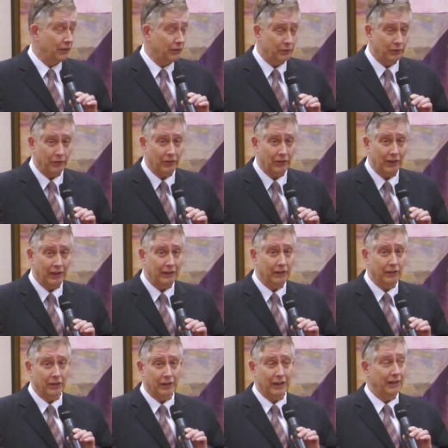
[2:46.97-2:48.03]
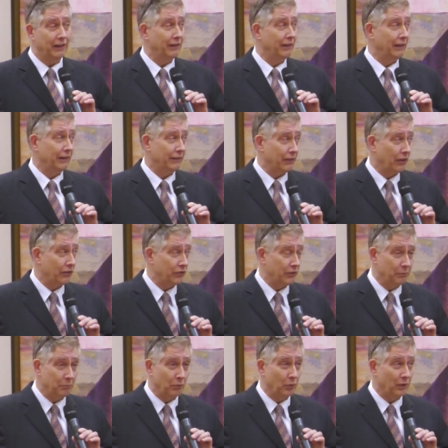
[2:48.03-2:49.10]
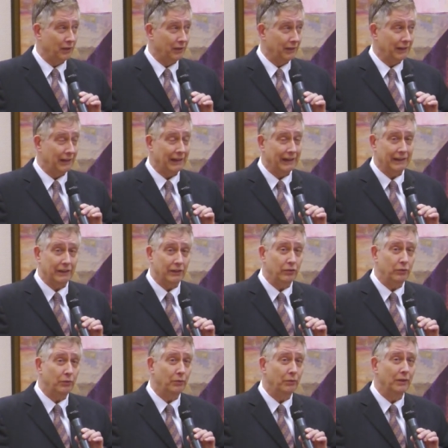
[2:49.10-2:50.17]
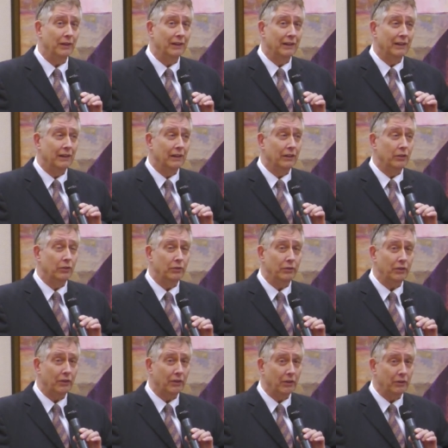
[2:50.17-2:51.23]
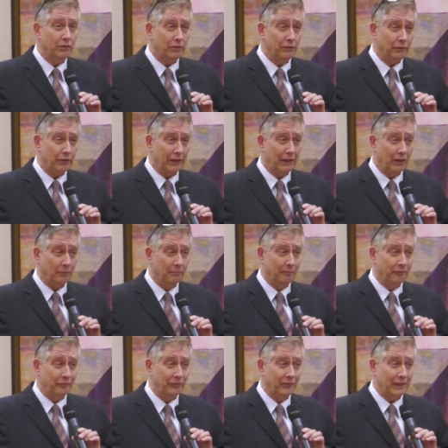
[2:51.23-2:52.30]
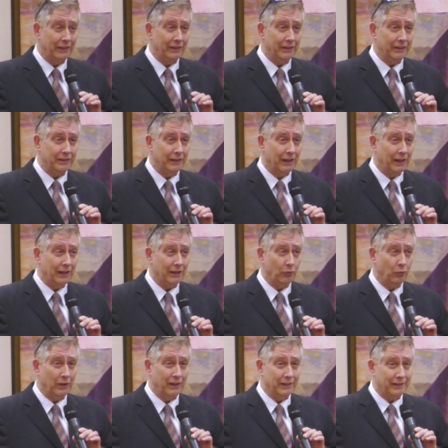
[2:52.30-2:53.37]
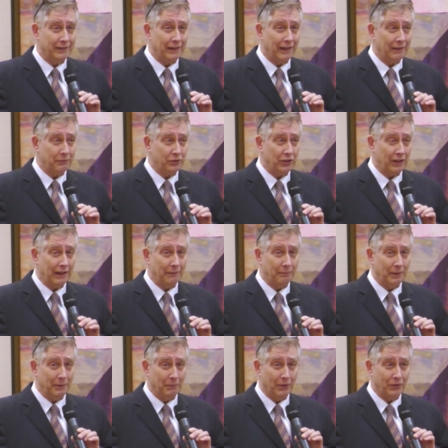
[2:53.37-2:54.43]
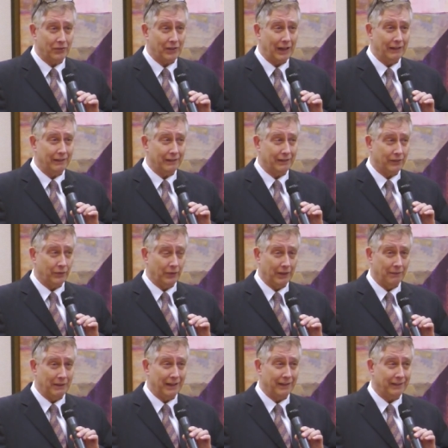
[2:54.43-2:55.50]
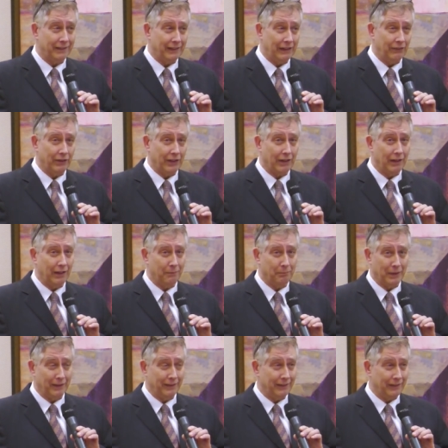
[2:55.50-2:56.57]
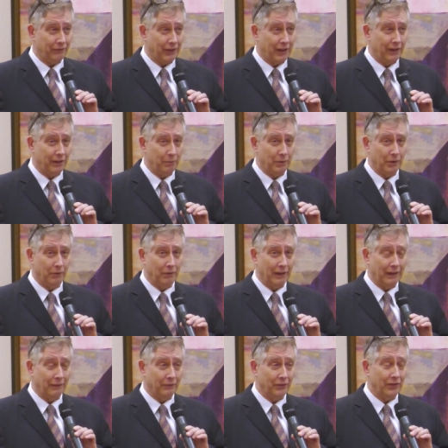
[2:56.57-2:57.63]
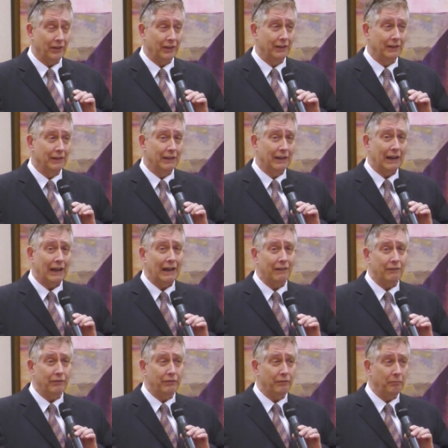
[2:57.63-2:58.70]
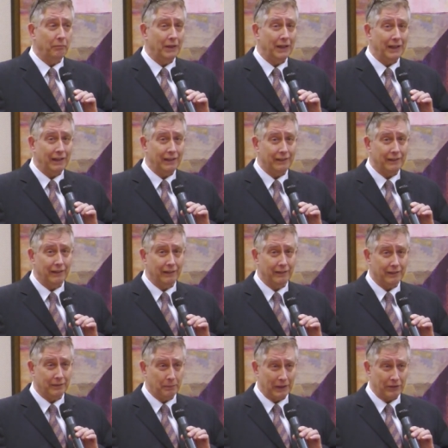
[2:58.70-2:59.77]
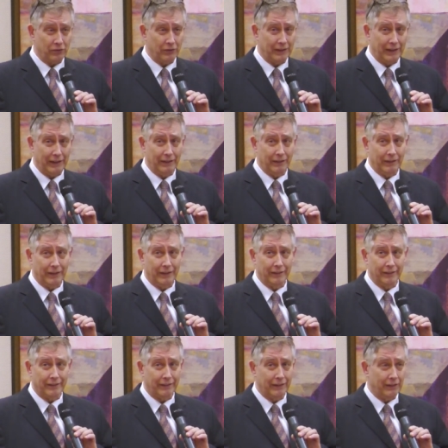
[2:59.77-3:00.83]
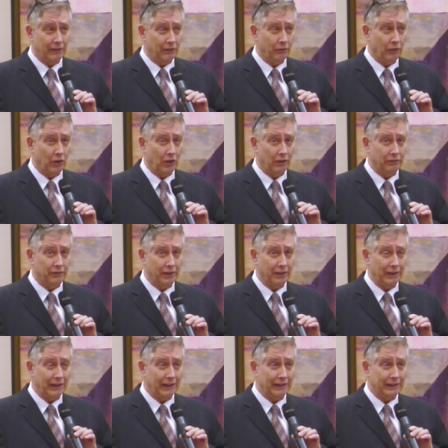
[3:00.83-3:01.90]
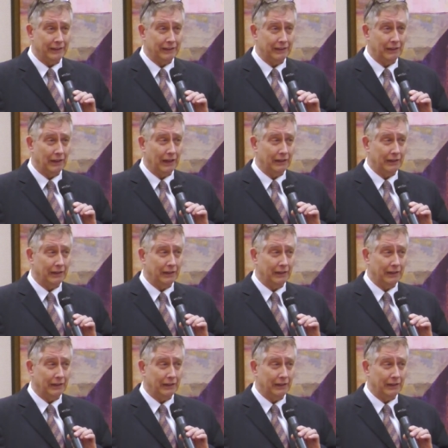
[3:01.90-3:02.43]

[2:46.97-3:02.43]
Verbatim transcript: those in your care is also important, and who, who you go to for help. There is not a one-stop shop in most cases for M S, and even comprehensive care programs have many specialty areas that are involved, and,